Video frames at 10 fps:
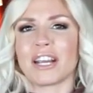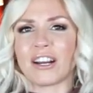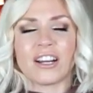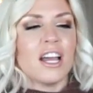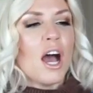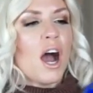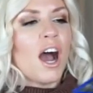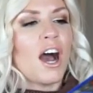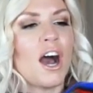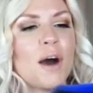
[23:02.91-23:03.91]
hair.
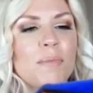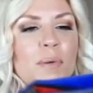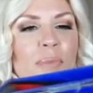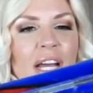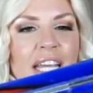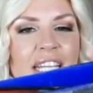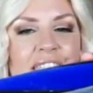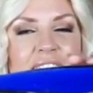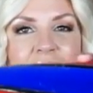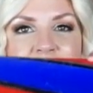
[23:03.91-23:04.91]
Um, but
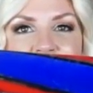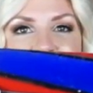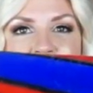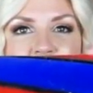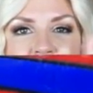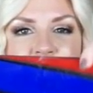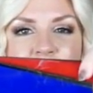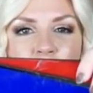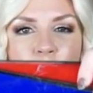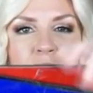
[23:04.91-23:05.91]
it, it sucks
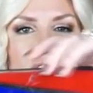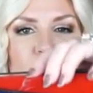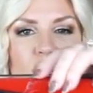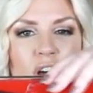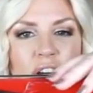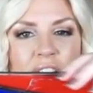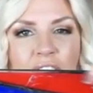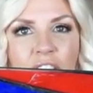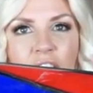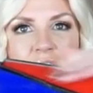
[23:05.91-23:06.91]
up the dog
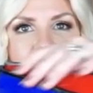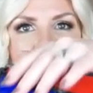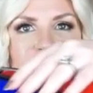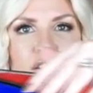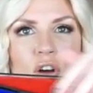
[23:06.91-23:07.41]
hair and